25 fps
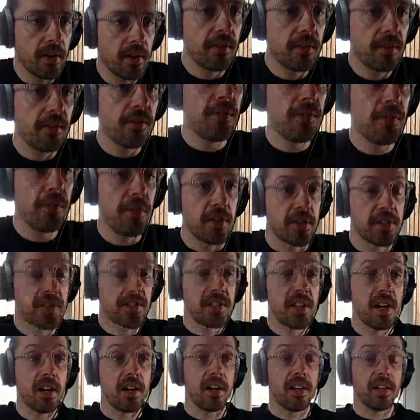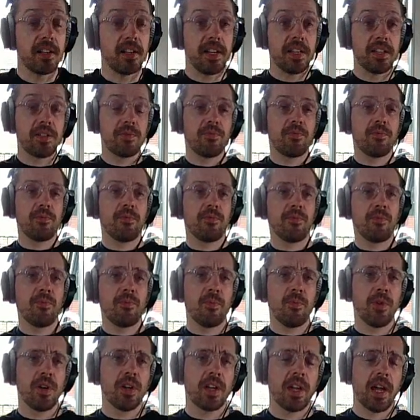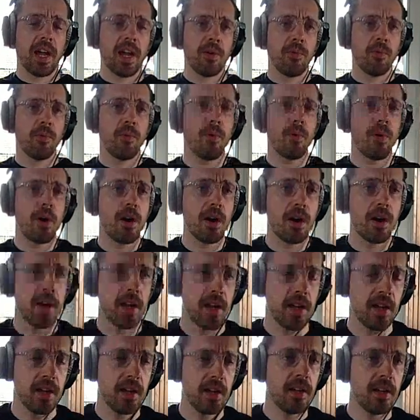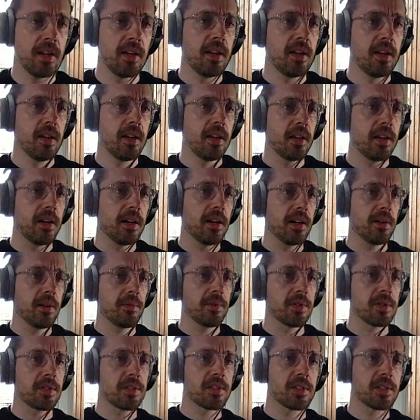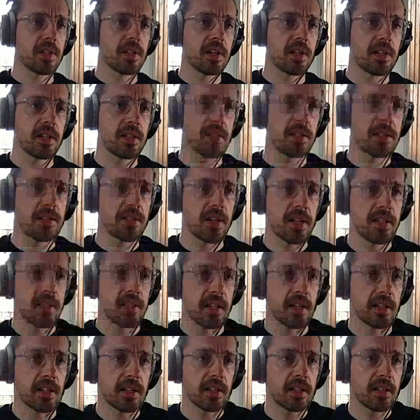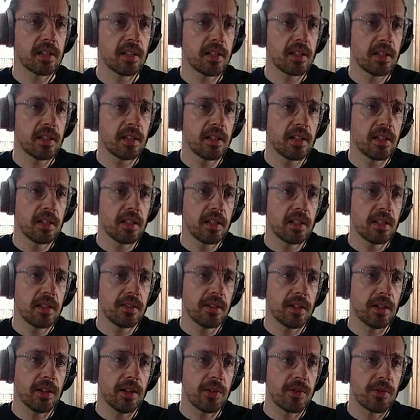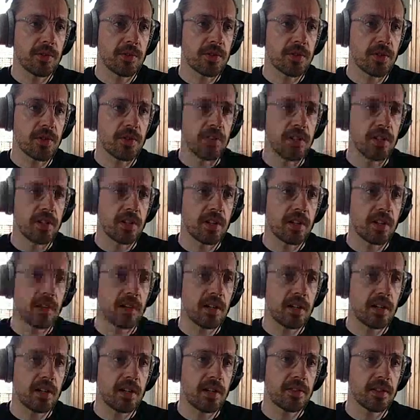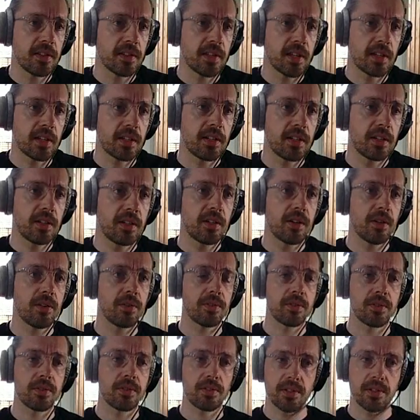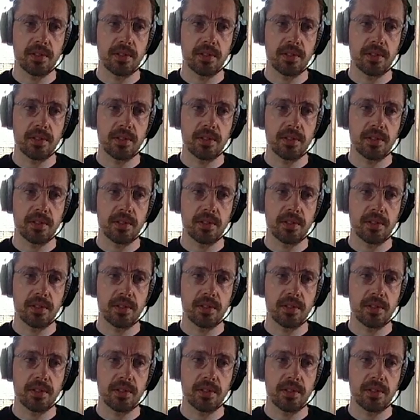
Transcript: For a start, let's work out why I was setting the local storage after that const.